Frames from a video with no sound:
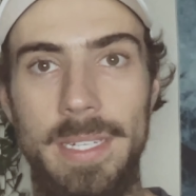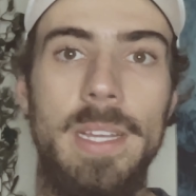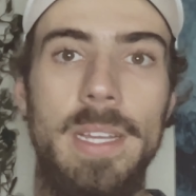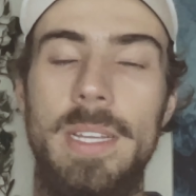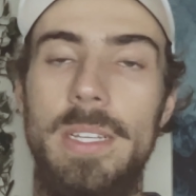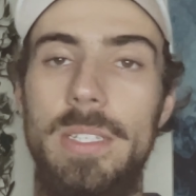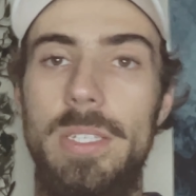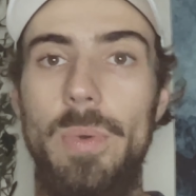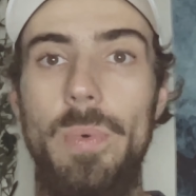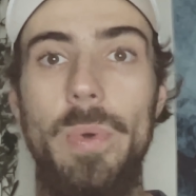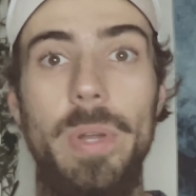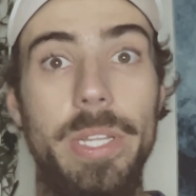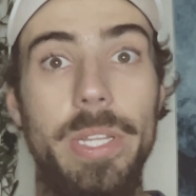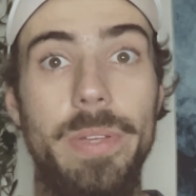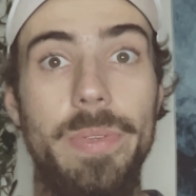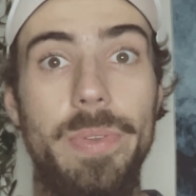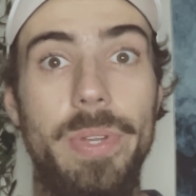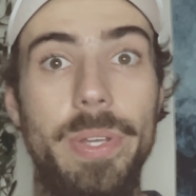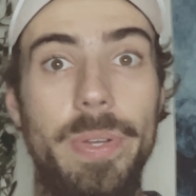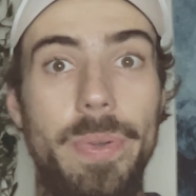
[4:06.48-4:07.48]
So what
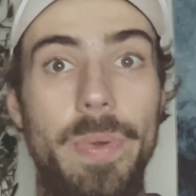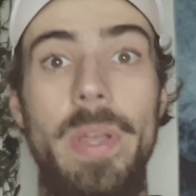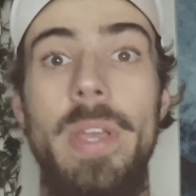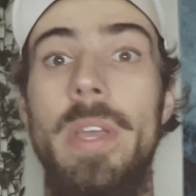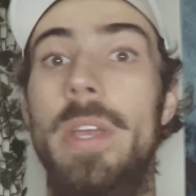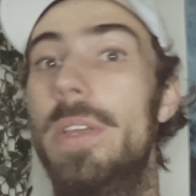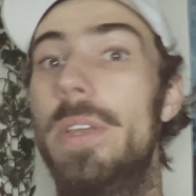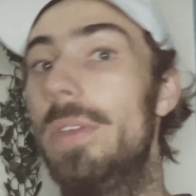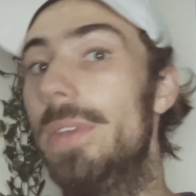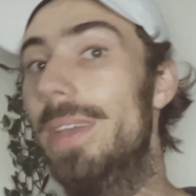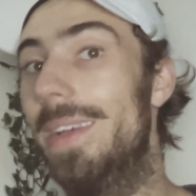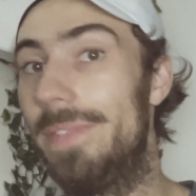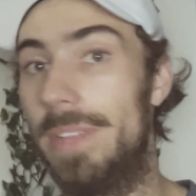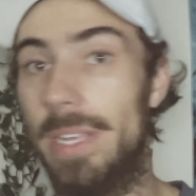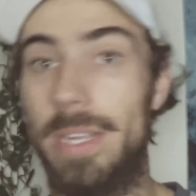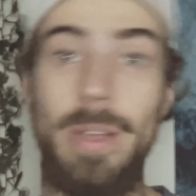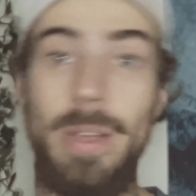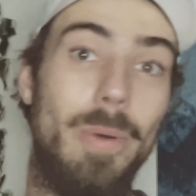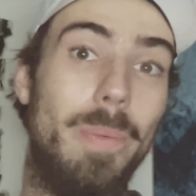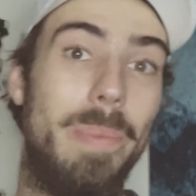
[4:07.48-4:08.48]
do? You have to
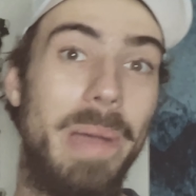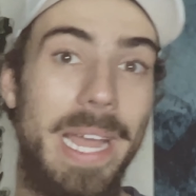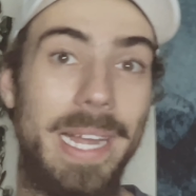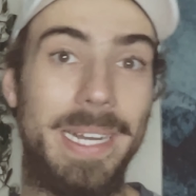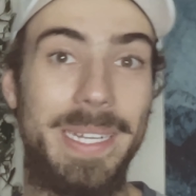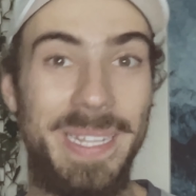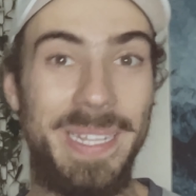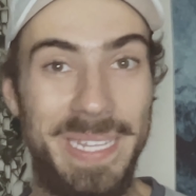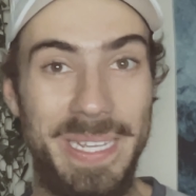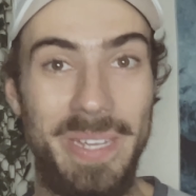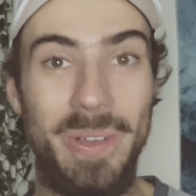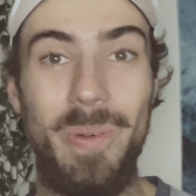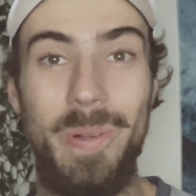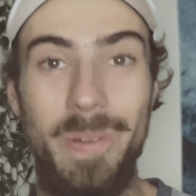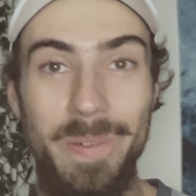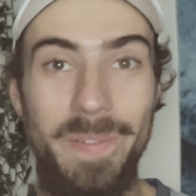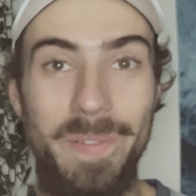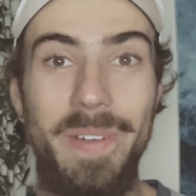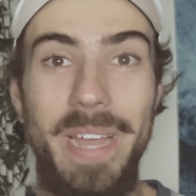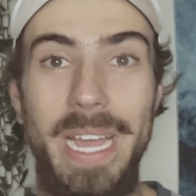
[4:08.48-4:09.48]
go back to the
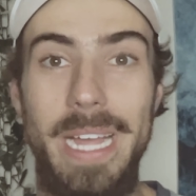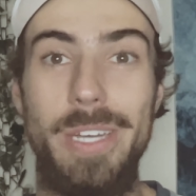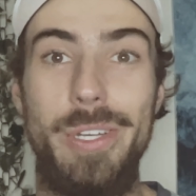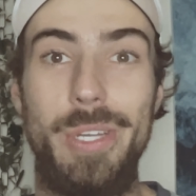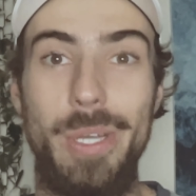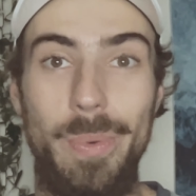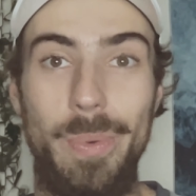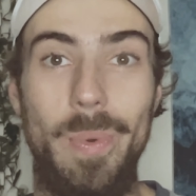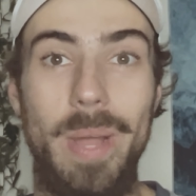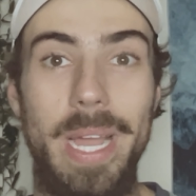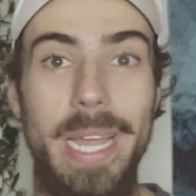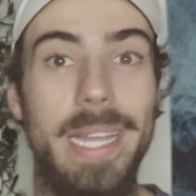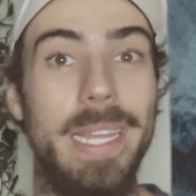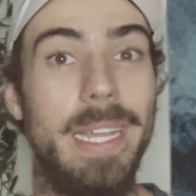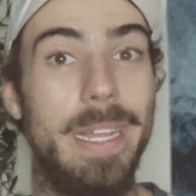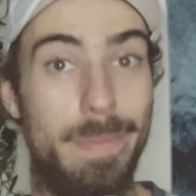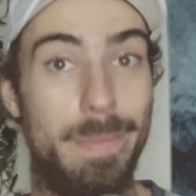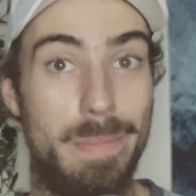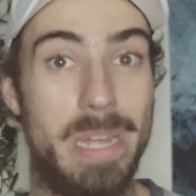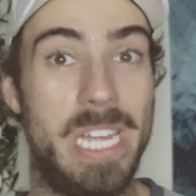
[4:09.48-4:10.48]
old-fashioned way
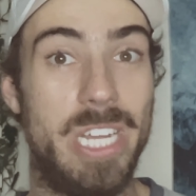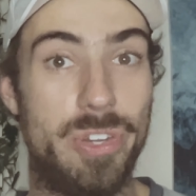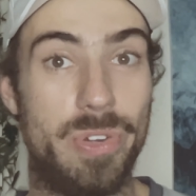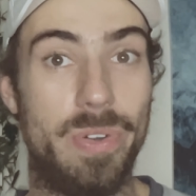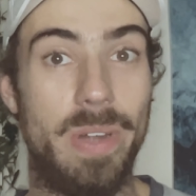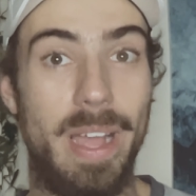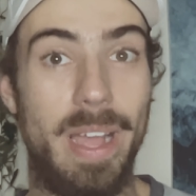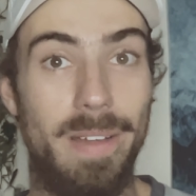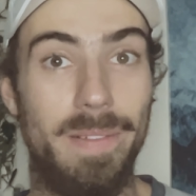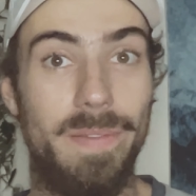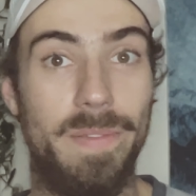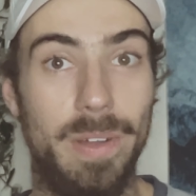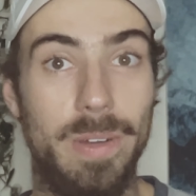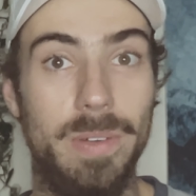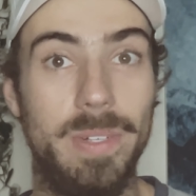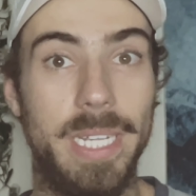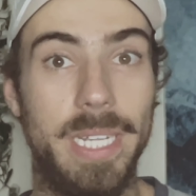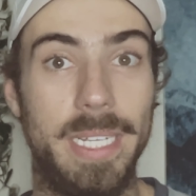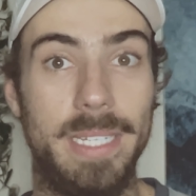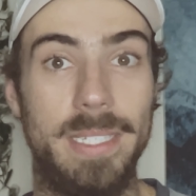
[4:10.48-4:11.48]
and measure out
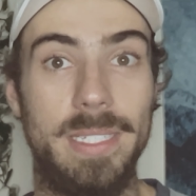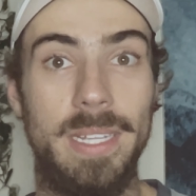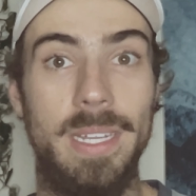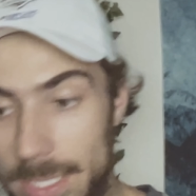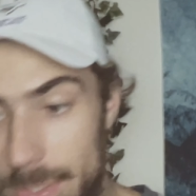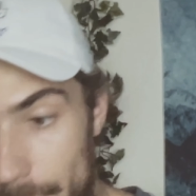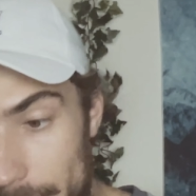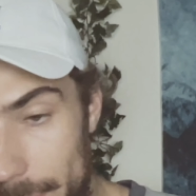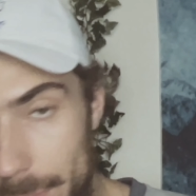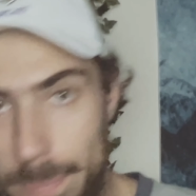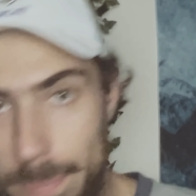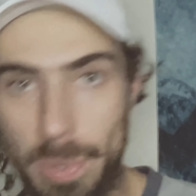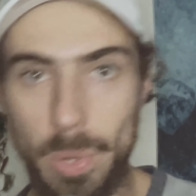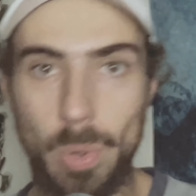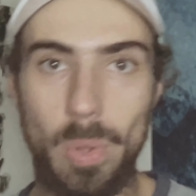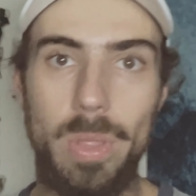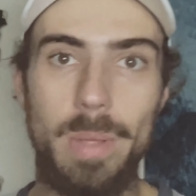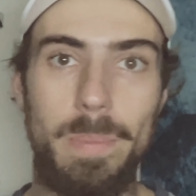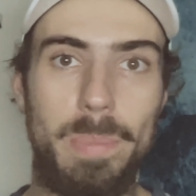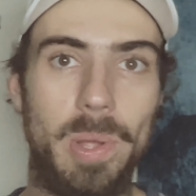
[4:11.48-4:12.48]
focus. We would
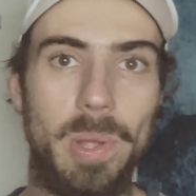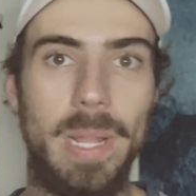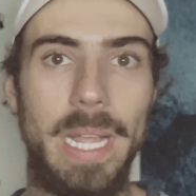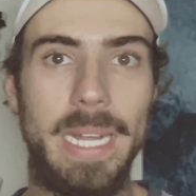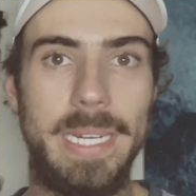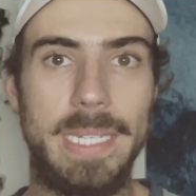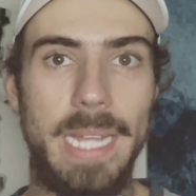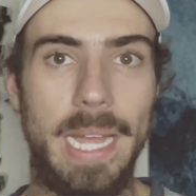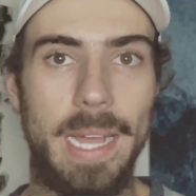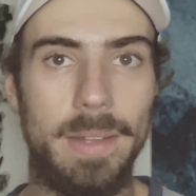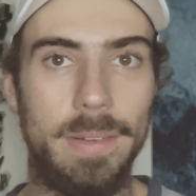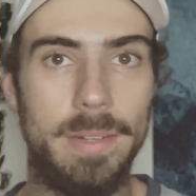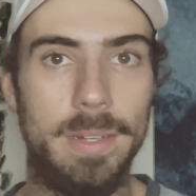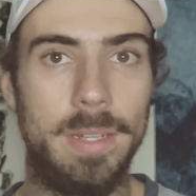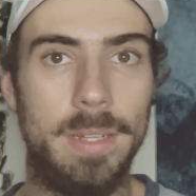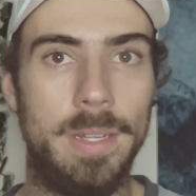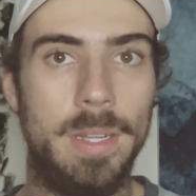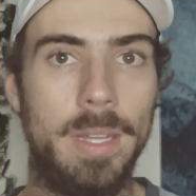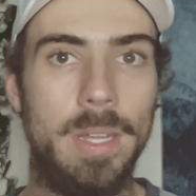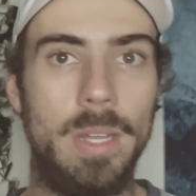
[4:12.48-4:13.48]
pull the Bolex out,
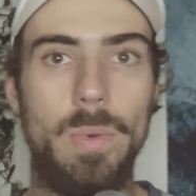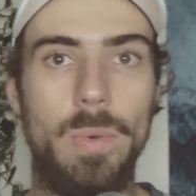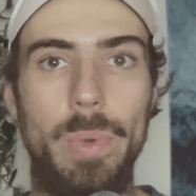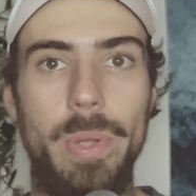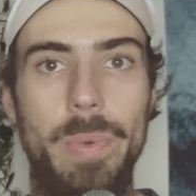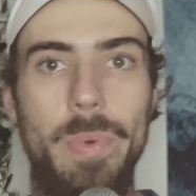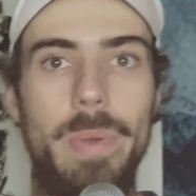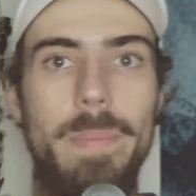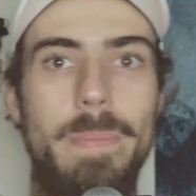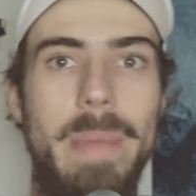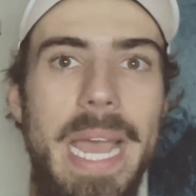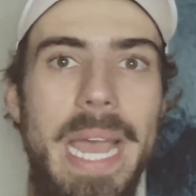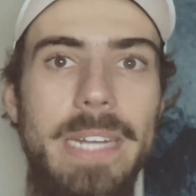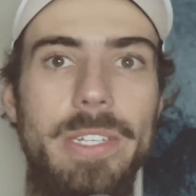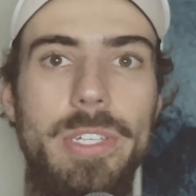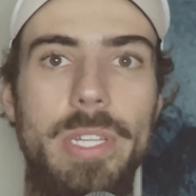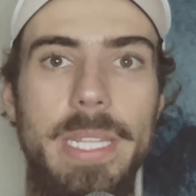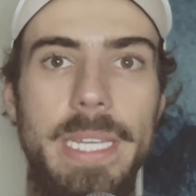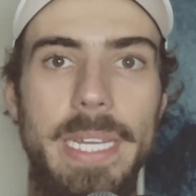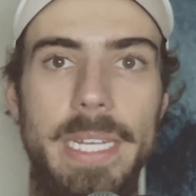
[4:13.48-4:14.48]
we would
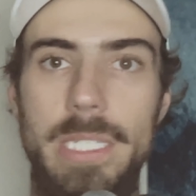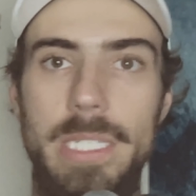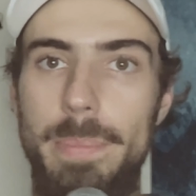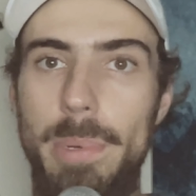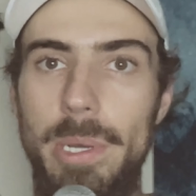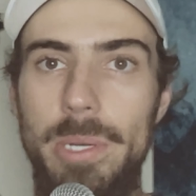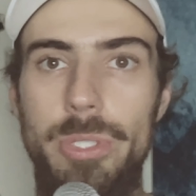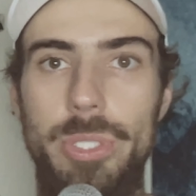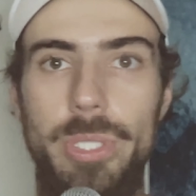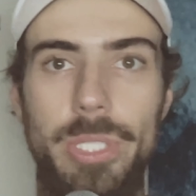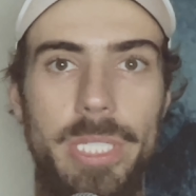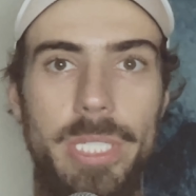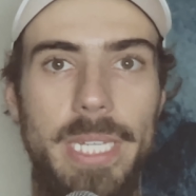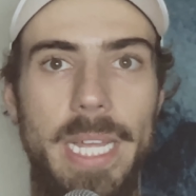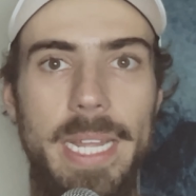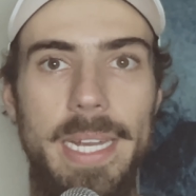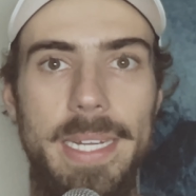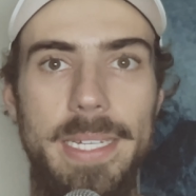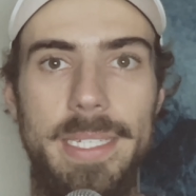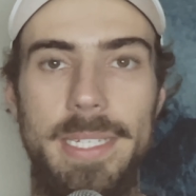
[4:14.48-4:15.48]
match the exposure
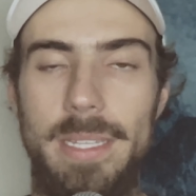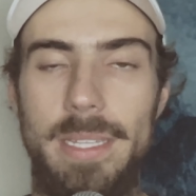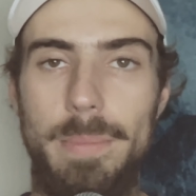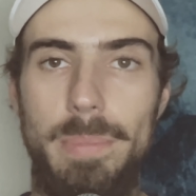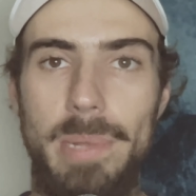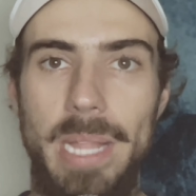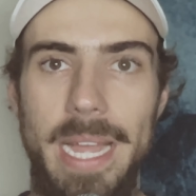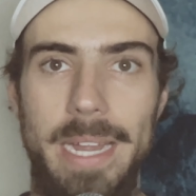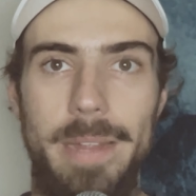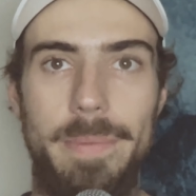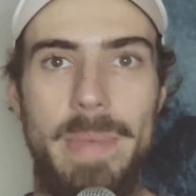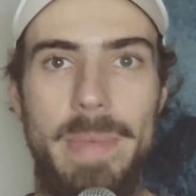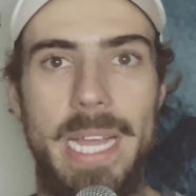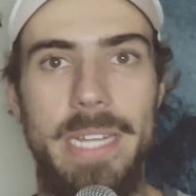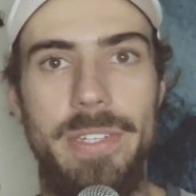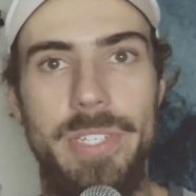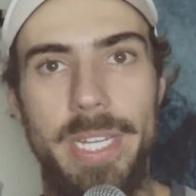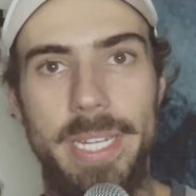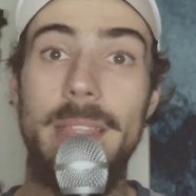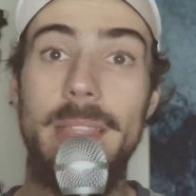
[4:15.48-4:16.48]
settings of the
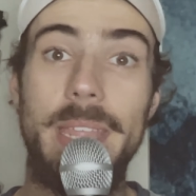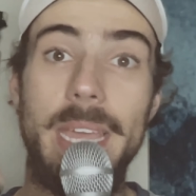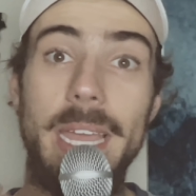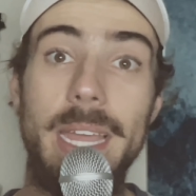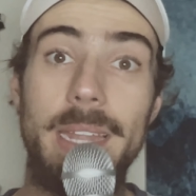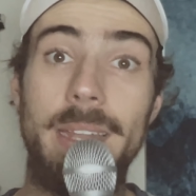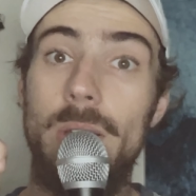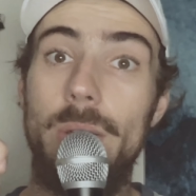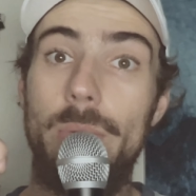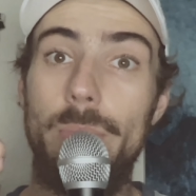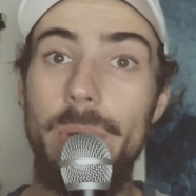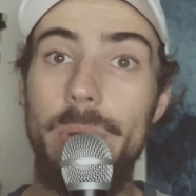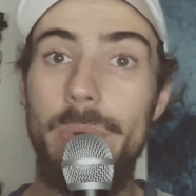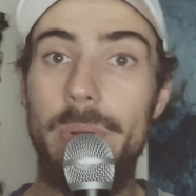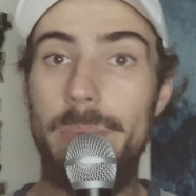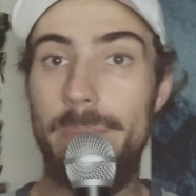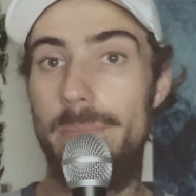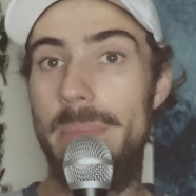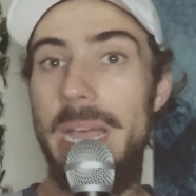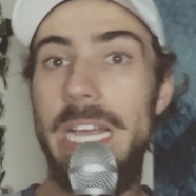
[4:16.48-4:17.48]
Blackmagic, then we
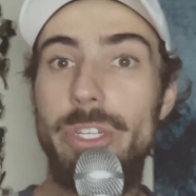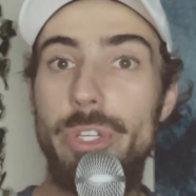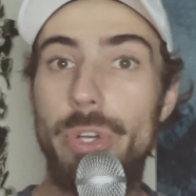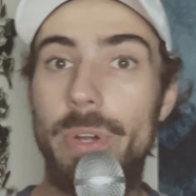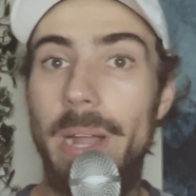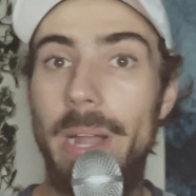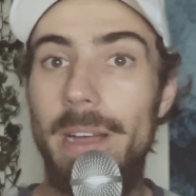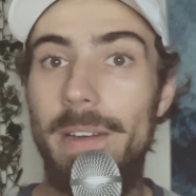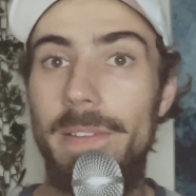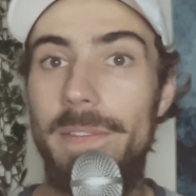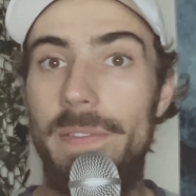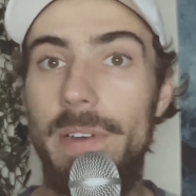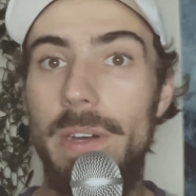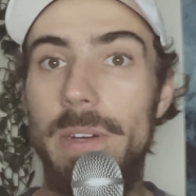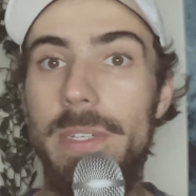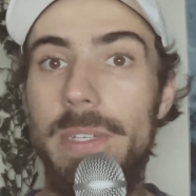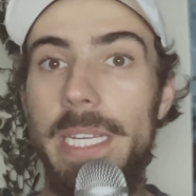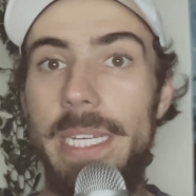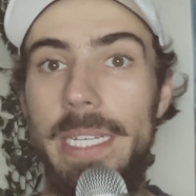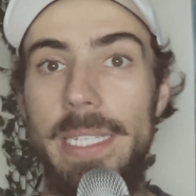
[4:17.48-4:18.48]
would measure out
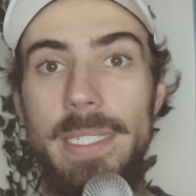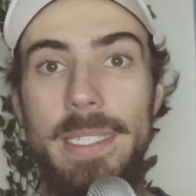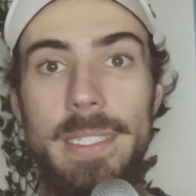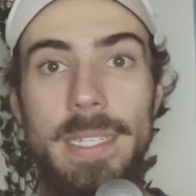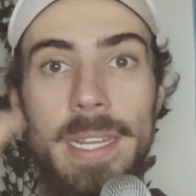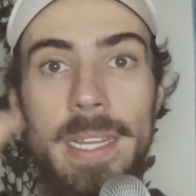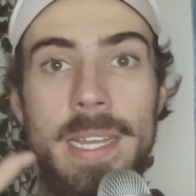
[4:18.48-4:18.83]
focus,